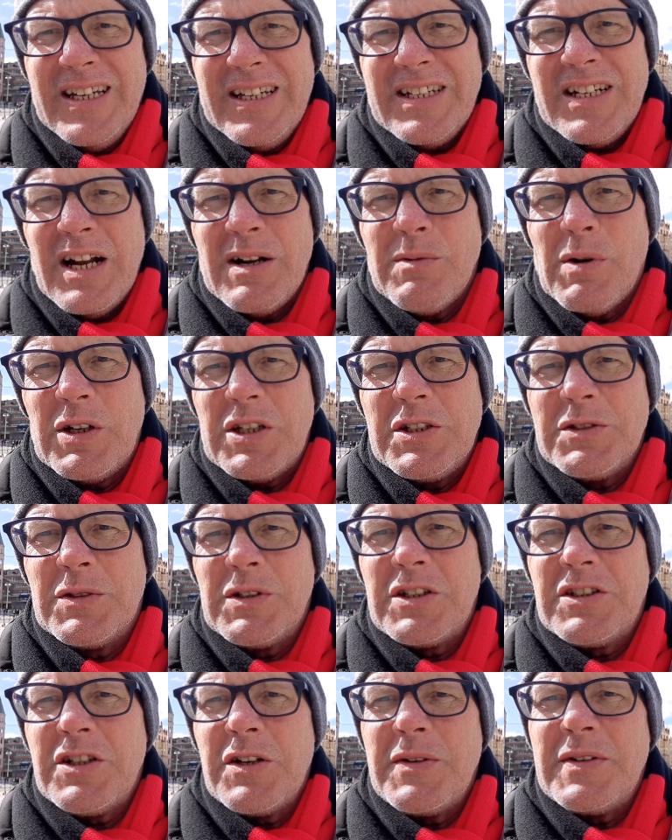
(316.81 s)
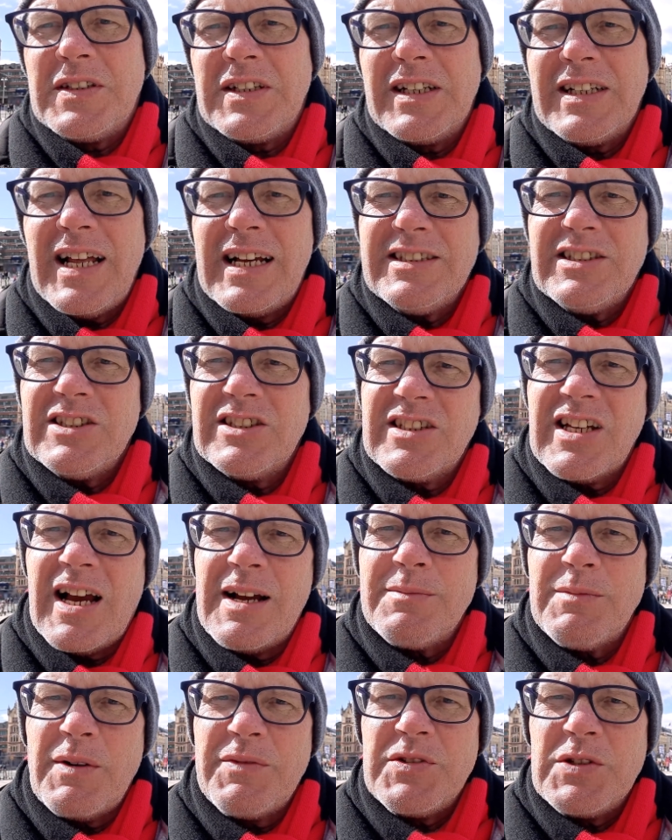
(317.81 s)
what you want to do in your leisure
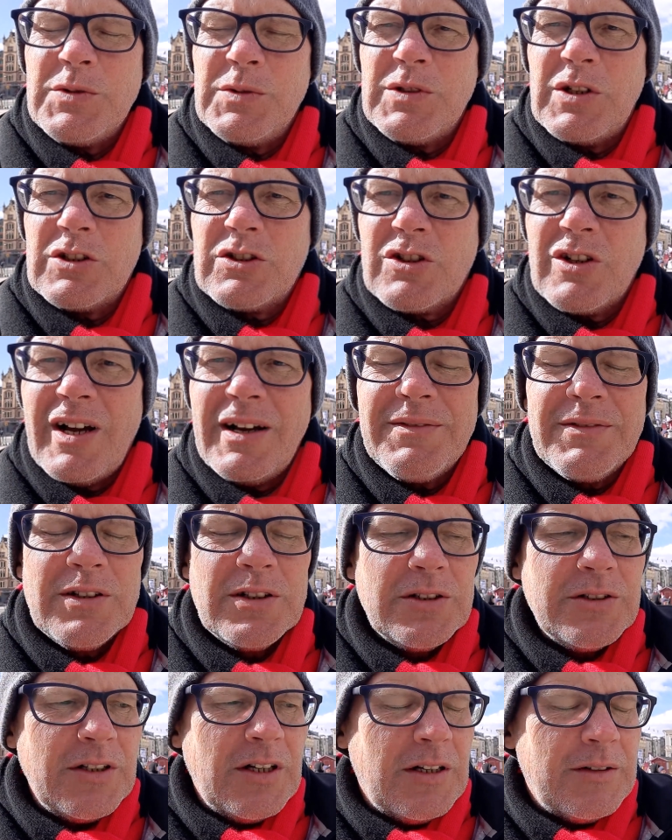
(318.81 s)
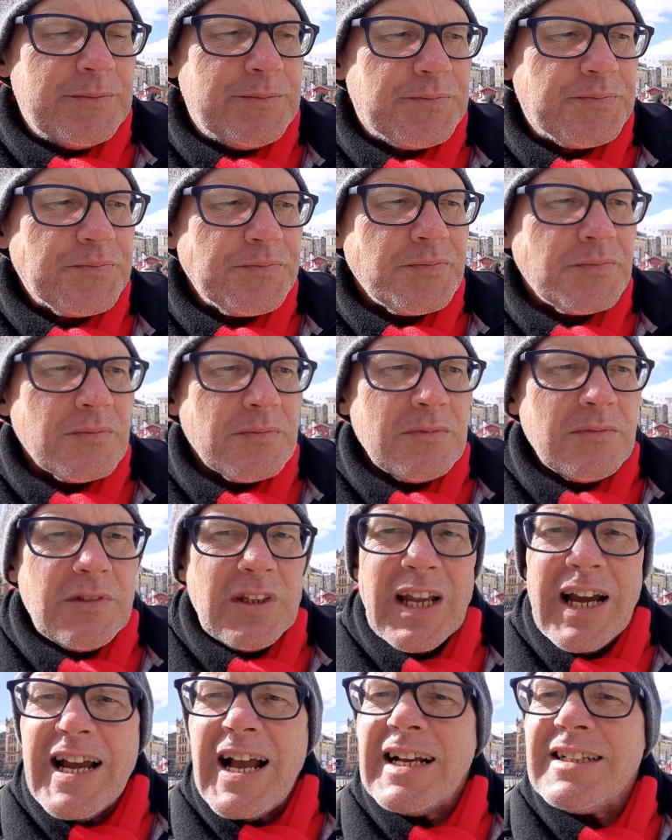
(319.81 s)
time, whether you want to travel or not.
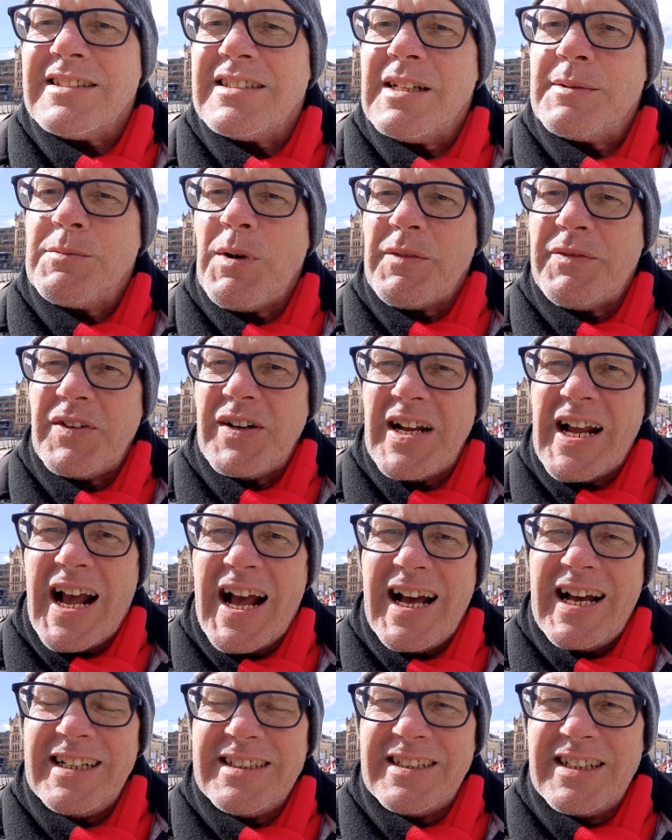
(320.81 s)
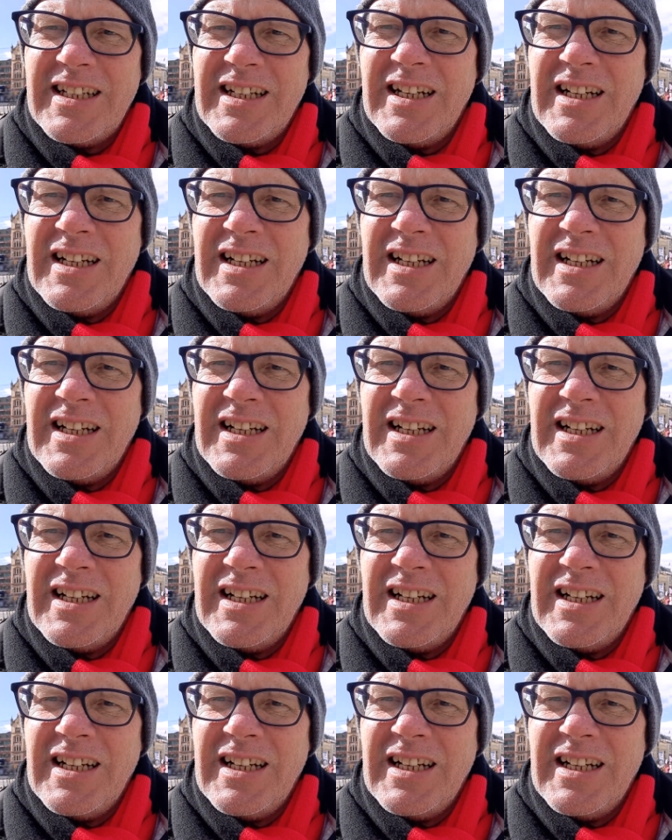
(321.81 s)
I asked him whether he had